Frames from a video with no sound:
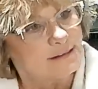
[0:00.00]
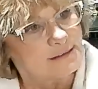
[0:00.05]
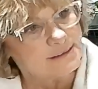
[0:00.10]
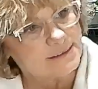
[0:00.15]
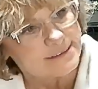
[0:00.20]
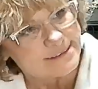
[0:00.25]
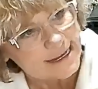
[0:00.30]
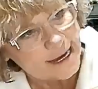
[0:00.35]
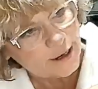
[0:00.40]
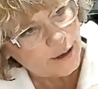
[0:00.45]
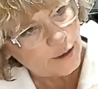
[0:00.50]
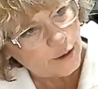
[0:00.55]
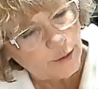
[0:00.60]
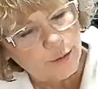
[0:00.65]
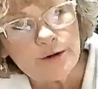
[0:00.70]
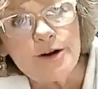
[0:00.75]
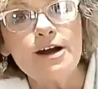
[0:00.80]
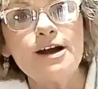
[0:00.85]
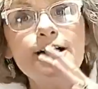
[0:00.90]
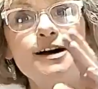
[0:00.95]
So
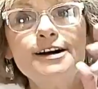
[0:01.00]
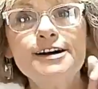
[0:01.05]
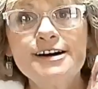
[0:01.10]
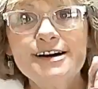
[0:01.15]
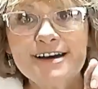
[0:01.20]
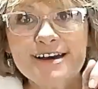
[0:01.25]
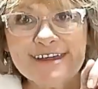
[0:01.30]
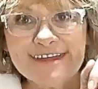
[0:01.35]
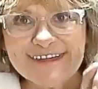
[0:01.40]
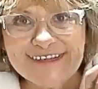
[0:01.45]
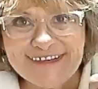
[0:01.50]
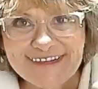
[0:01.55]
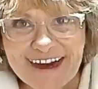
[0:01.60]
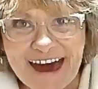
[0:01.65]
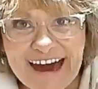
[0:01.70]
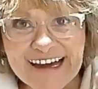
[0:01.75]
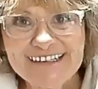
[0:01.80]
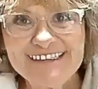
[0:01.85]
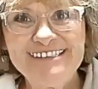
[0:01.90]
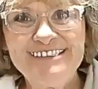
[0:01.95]

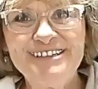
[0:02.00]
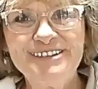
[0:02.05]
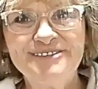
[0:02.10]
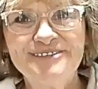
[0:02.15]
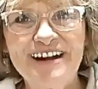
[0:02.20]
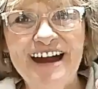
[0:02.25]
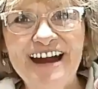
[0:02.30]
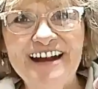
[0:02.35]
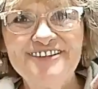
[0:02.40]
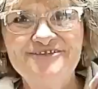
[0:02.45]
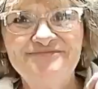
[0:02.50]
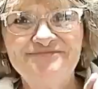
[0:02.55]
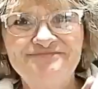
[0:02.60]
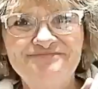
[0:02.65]
that's a wrap.